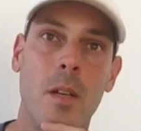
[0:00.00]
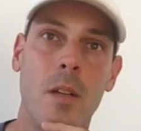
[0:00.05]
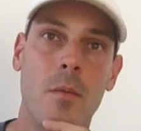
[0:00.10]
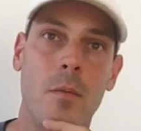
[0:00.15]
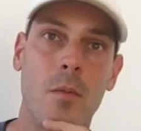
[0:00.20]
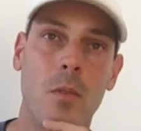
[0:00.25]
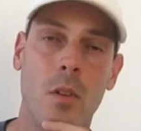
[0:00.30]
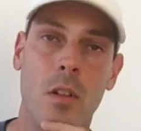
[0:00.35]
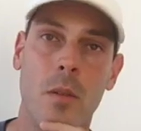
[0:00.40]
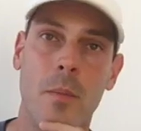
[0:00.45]
we
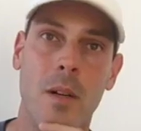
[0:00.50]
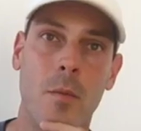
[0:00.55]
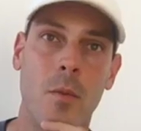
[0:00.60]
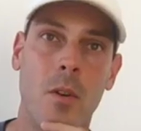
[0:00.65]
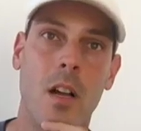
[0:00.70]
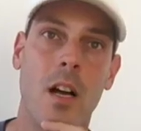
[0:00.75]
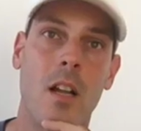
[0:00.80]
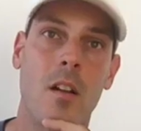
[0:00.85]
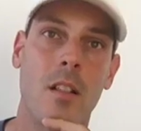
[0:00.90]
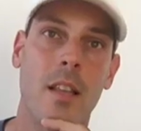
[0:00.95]
talked about
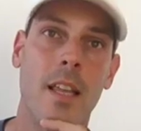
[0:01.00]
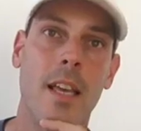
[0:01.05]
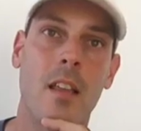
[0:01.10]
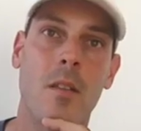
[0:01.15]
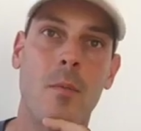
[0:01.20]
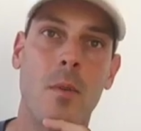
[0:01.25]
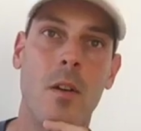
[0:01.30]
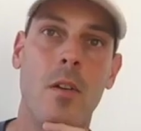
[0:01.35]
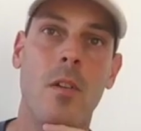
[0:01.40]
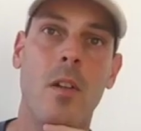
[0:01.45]
what kind of
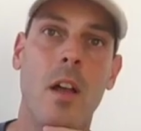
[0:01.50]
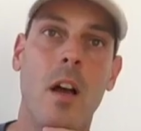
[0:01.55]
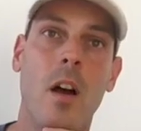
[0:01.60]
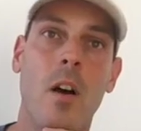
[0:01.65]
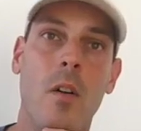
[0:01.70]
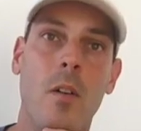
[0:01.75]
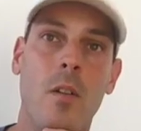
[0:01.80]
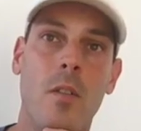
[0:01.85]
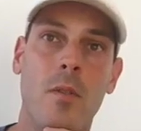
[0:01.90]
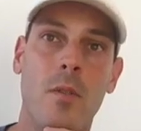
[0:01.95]
length we could
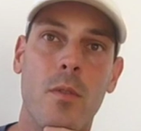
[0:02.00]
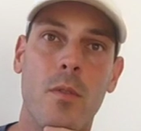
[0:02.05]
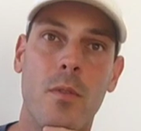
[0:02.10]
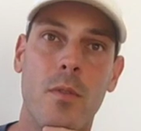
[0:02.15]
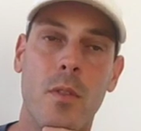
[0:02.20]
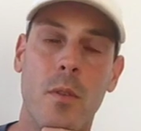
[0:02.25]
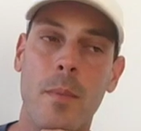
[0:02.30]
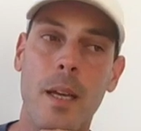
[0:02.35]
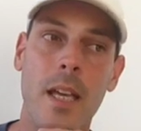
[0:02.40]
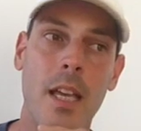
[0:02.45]
go.
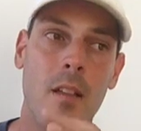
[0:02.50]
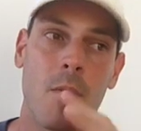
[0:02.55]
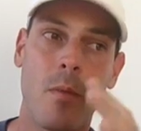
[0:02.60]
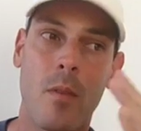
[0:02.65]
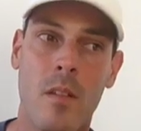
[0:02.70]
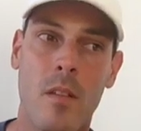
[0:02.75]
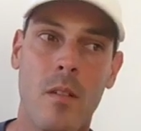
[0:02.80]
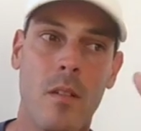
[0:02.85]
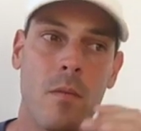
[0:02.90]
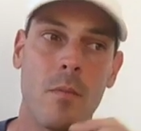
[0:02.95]
For me, it
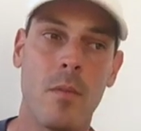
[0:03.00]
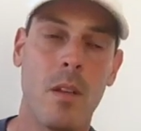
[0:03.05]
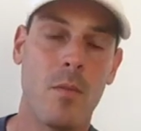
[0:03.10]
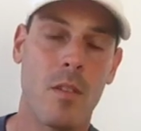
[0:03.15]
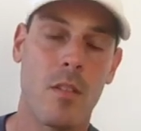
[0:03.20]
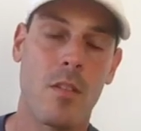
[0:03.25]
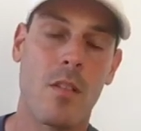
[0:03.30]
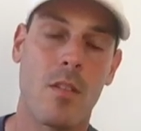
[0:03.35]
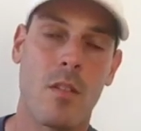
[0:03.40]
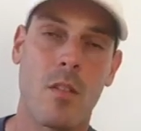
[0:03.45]
was a it
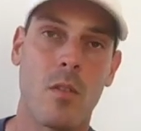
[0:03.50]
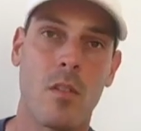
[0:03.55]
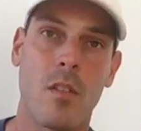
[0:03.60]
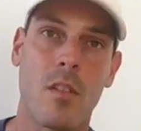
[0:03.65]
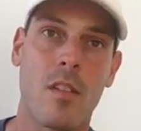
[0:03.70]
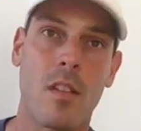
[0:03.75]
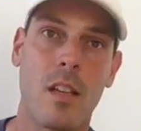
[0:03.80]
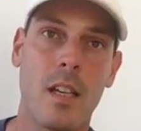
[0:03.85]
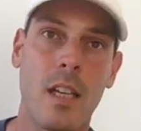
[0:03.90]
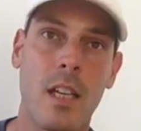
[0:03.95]
was just good to
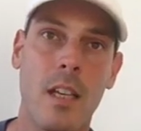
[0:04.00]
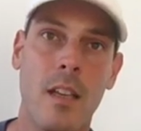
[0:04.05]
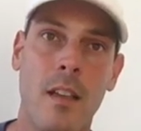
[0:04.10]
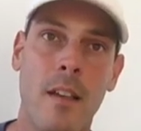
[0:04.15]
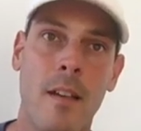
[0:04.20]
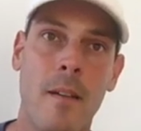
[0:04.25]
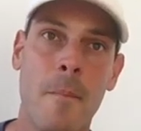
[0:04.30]
see